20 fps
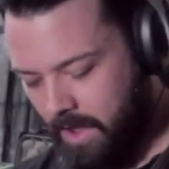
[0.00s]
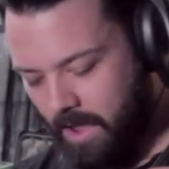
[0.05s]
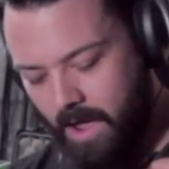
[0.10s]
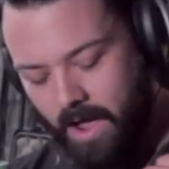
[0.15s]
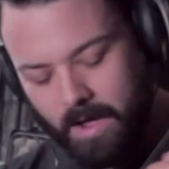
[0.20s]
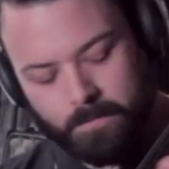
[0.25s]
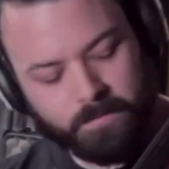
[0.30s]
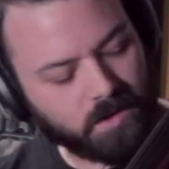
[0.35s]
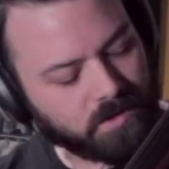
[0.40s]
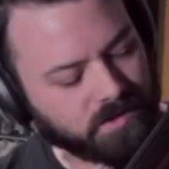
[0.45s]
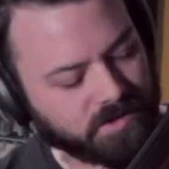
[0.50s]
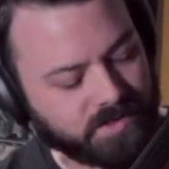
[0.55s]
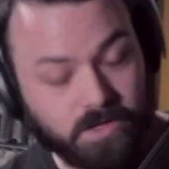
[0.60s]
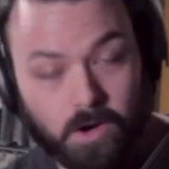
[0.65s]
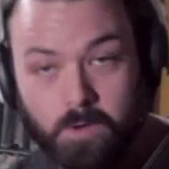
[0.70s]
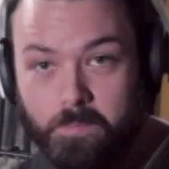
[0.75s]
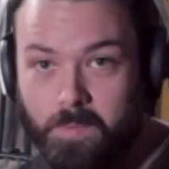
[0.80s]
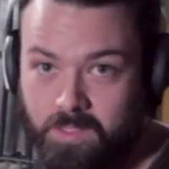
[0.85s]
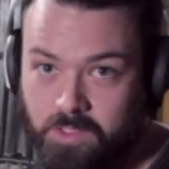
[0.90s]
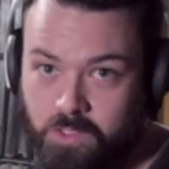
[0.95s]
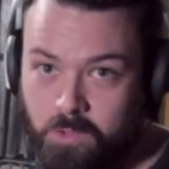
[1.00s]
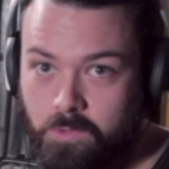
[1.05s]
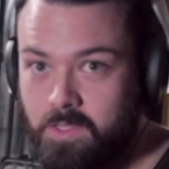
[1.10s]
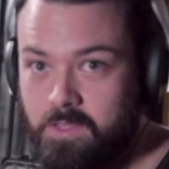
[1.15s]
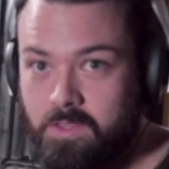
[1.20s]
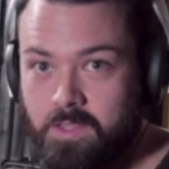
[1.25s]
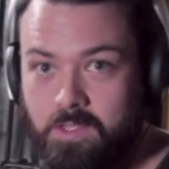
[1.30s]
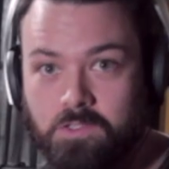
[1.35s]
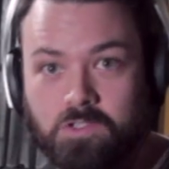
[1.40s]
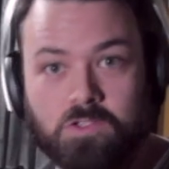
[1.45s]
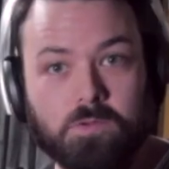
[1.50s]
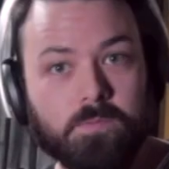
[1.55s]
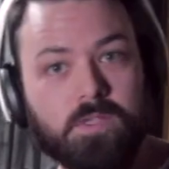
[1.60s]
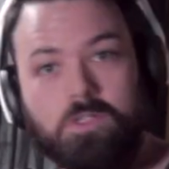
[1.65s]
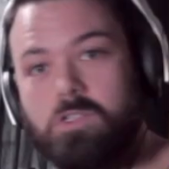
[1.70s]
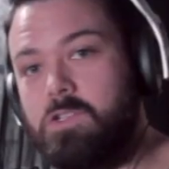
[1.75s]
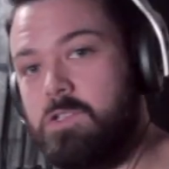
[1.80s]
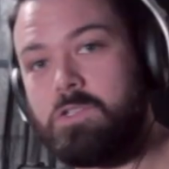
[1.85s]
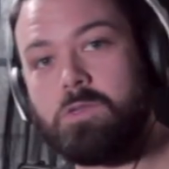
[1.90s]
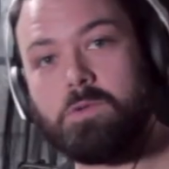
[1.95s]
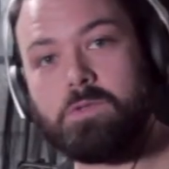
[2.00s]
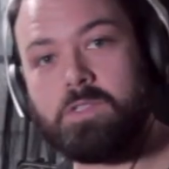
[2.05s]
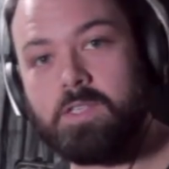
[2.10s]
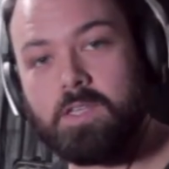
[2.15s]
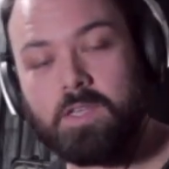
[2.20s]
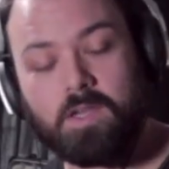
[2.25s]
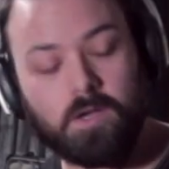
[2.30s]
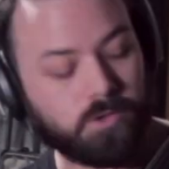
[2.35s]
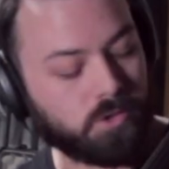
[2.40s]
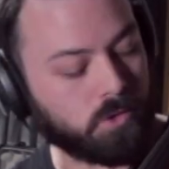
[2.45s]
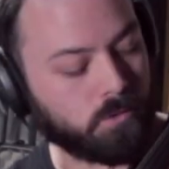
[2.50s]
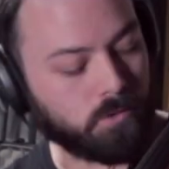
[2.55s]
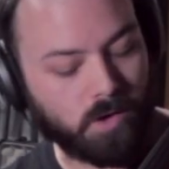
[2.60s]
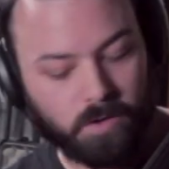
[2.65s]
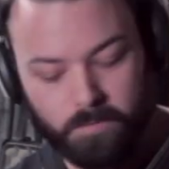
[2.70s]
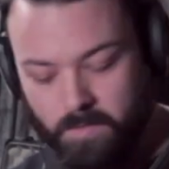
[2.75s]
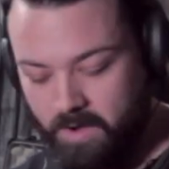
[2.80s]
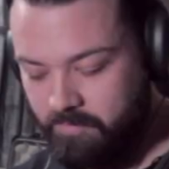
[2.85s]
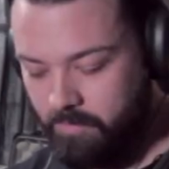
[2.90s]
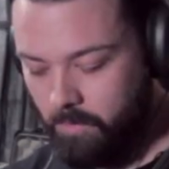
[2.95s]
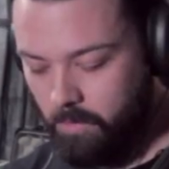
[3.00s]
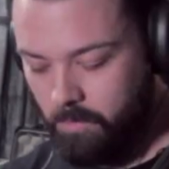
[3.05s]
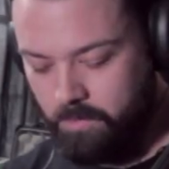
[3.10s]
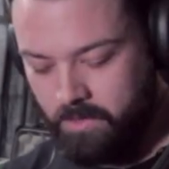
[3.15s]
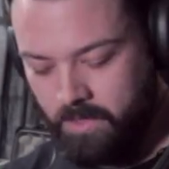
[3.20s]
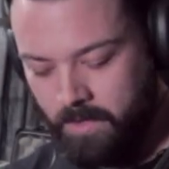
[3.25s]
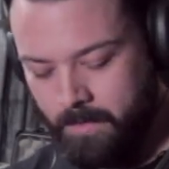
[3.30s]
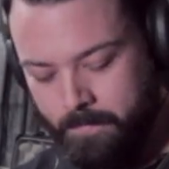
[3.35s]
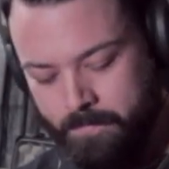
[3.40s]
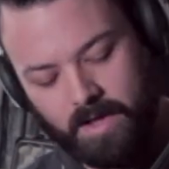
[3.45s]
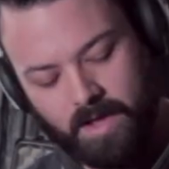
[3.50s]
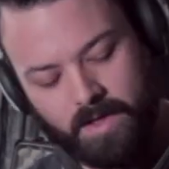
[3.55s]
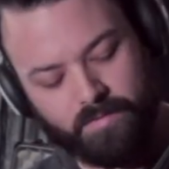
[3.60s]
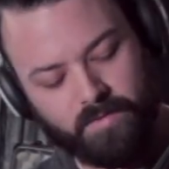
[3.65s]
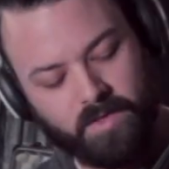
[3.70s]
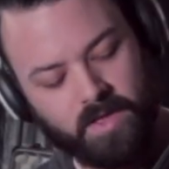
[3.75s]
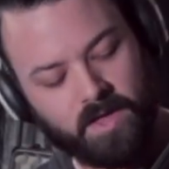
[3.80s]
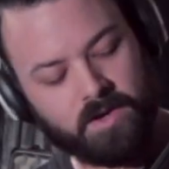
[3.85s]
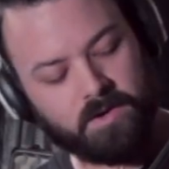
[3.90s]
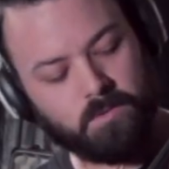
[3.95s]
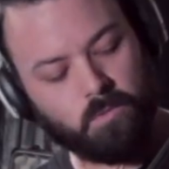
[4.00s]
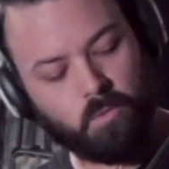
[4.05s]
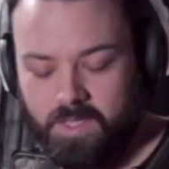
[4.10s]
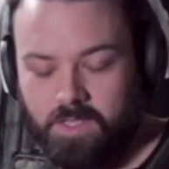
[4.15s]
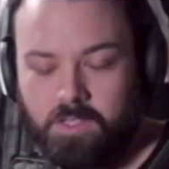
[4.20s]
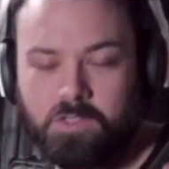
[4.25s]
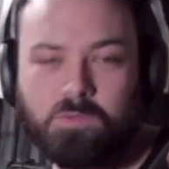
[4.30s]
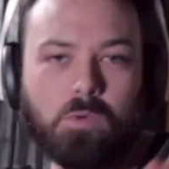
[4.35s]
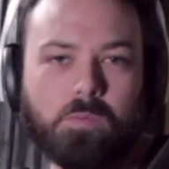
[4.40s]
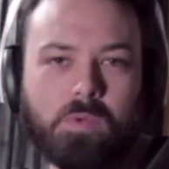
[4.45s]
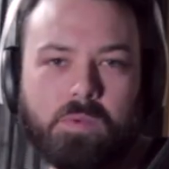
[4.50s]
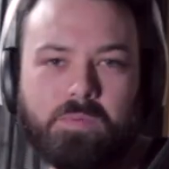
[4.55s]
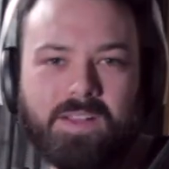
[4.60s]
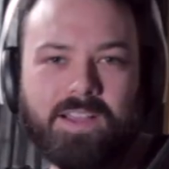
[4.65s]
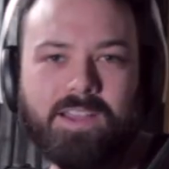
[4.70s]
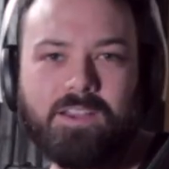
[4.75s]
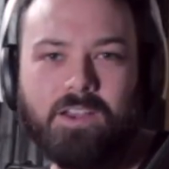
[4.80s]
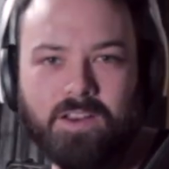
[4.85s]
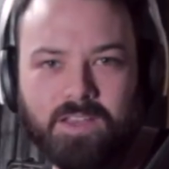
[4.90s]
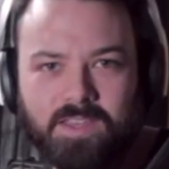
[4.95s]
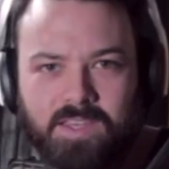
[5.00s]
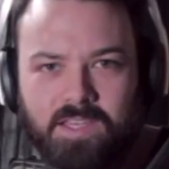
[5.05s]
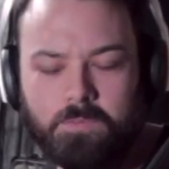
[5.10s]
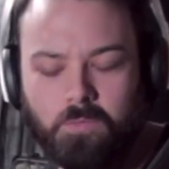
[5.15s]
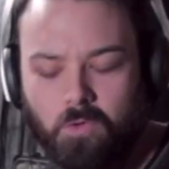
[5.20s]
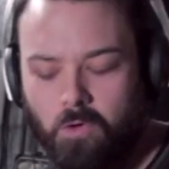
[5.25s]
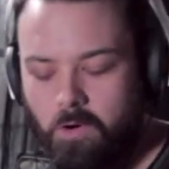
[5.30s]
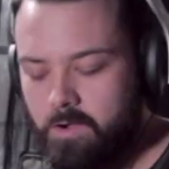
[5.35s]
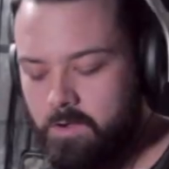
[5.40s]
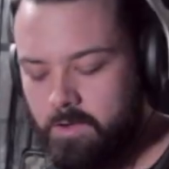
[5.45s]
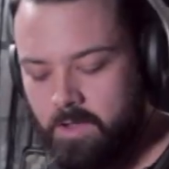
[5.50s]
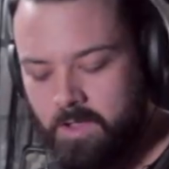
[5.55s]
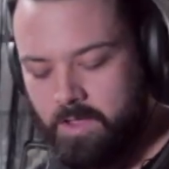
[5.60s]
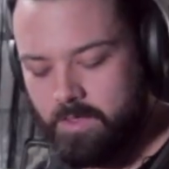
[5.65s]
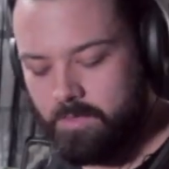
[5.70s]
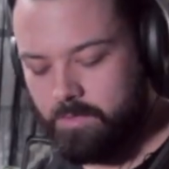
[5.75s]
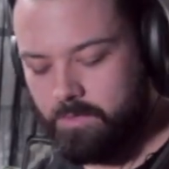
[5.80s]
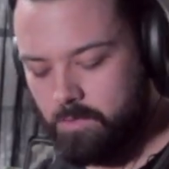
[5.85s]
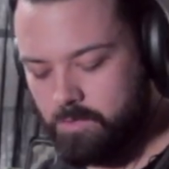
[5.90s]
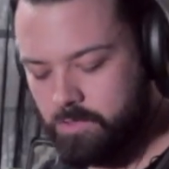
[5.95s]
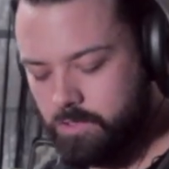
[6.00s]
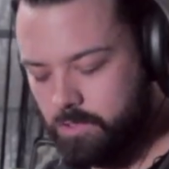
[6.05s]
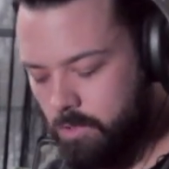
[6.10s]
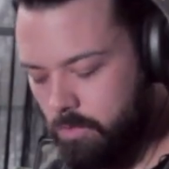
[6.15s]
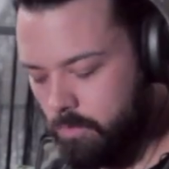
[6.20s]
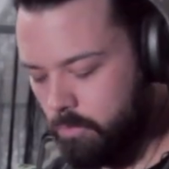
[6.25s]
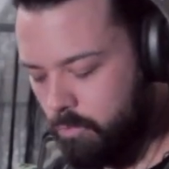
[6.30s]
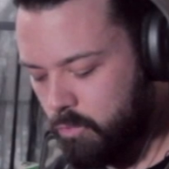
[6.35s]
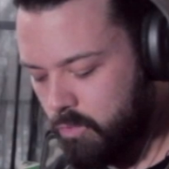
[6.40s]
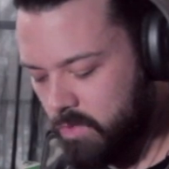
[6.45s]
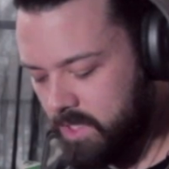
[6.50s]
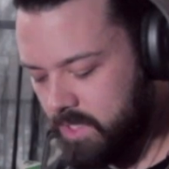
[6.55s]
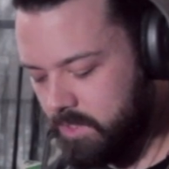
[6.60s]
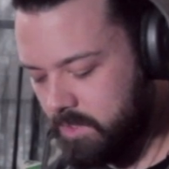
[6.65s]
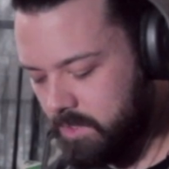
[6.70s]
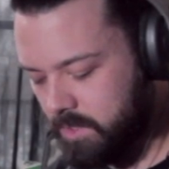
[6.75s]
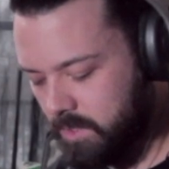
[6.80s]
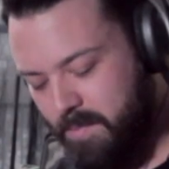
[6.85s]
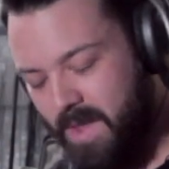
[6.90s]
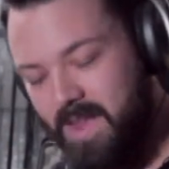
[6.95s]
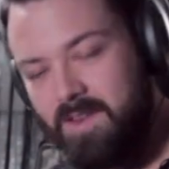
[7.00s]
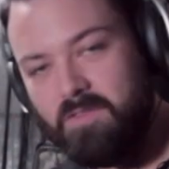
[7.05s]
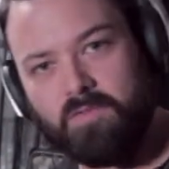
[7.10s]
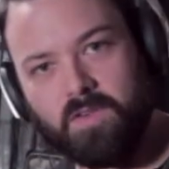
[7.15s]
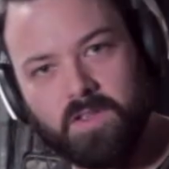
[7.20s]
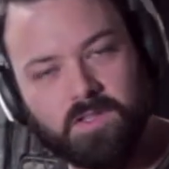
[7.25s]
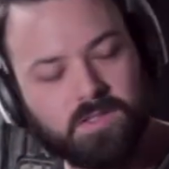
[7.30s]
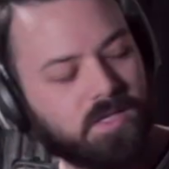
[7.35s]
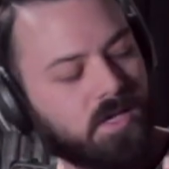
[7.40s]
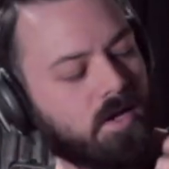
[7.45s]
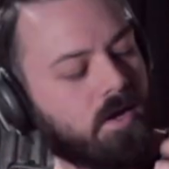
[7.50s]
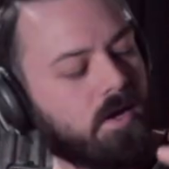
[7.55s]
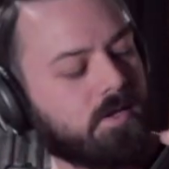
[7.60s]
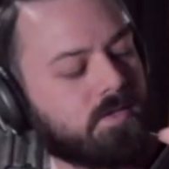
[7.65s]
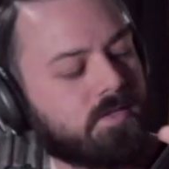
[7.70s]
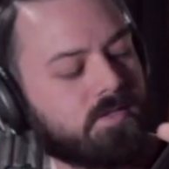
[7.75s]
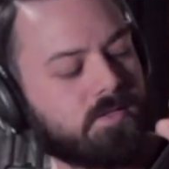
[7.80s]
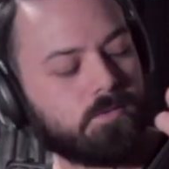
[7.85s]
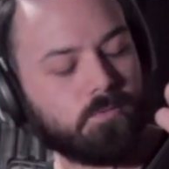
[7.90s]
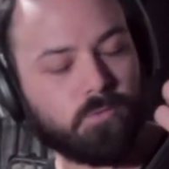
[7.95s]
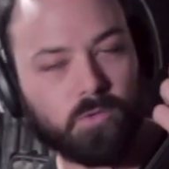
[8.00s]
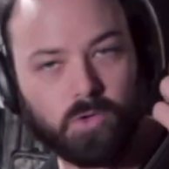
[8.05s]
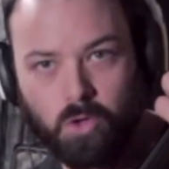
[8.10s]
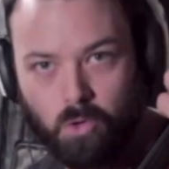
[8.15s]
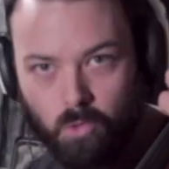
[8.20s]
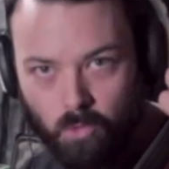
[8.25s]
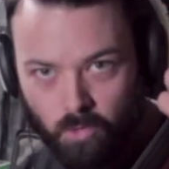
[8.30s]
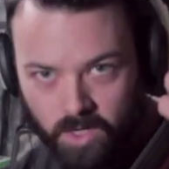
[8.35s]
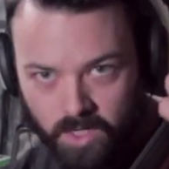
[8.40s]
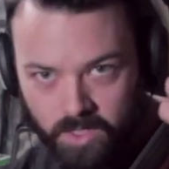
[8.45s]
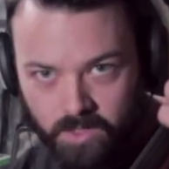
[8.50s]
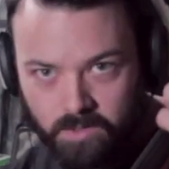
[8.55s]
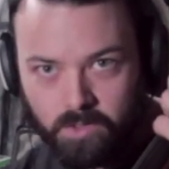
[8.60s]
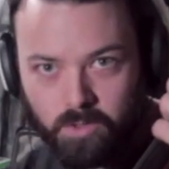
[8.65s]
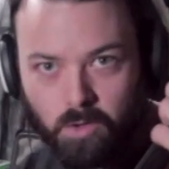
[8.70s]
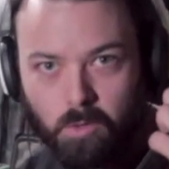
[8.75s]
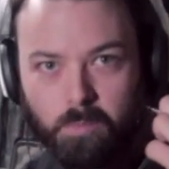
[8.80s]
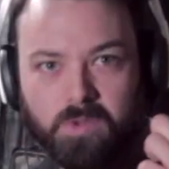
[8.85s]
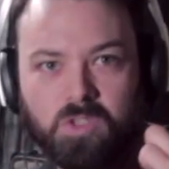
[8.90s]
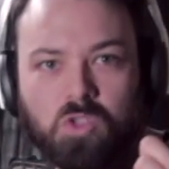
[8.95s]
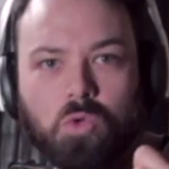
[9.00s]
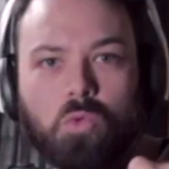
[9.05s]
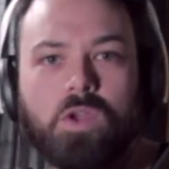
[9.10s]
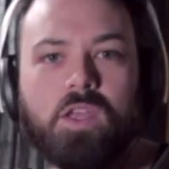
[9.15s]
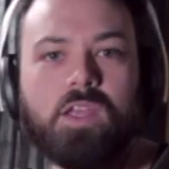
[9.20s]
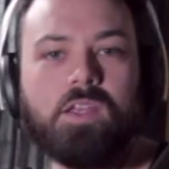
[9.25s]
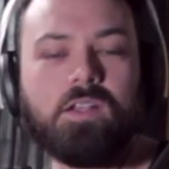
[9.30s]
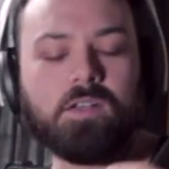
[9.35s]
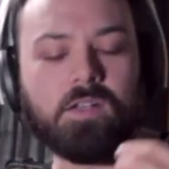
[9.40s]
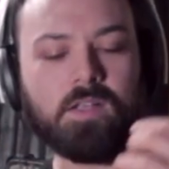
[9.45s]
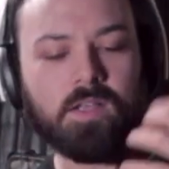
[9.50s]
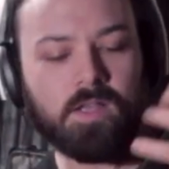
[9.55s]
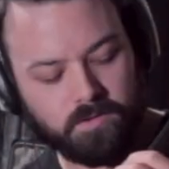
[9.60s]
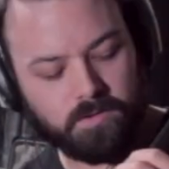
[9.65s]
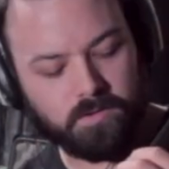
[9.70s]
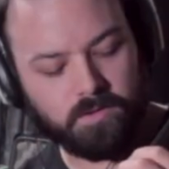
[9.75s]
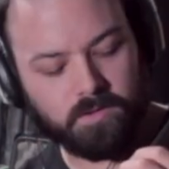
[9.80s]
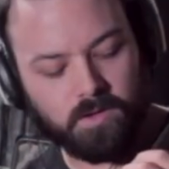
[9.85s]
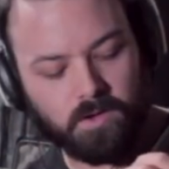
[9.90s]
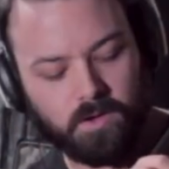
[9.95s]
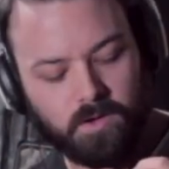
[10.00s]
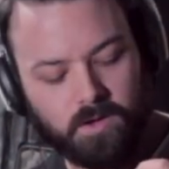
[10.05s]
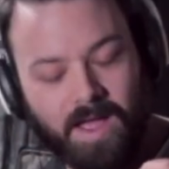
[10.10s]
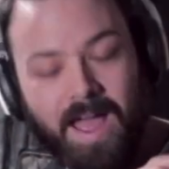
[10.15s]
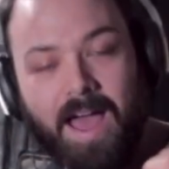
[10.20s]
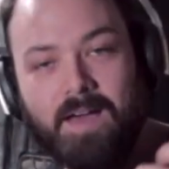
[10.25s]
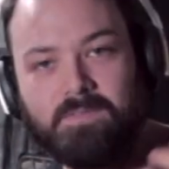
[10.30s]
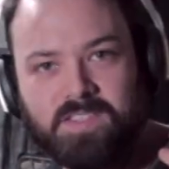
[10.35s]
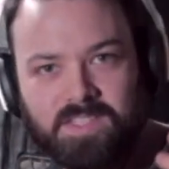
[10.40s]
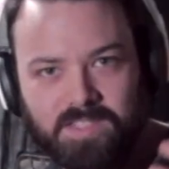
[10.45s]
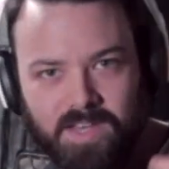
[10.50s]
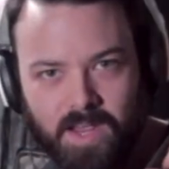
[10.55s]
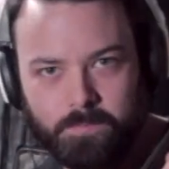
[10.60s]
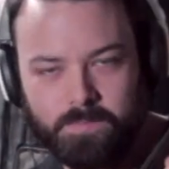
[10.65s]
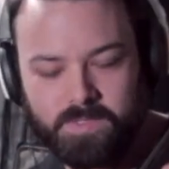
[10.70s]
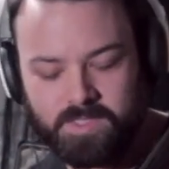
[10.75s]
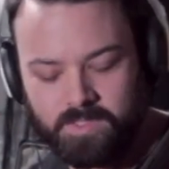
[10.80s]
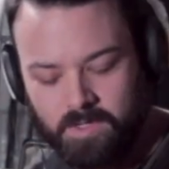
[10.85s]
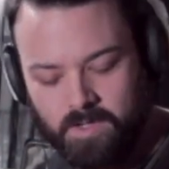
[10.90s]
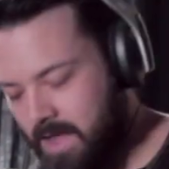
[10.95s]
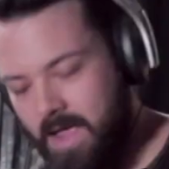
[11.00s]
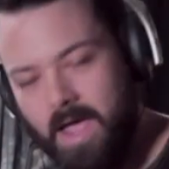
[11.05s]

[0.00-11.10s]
I'm going to start by tuning the instrument just using a tuner on my phone, and then because we'll be playing on a keyboard, there's no real benefit to us recording, you know, between the half steps.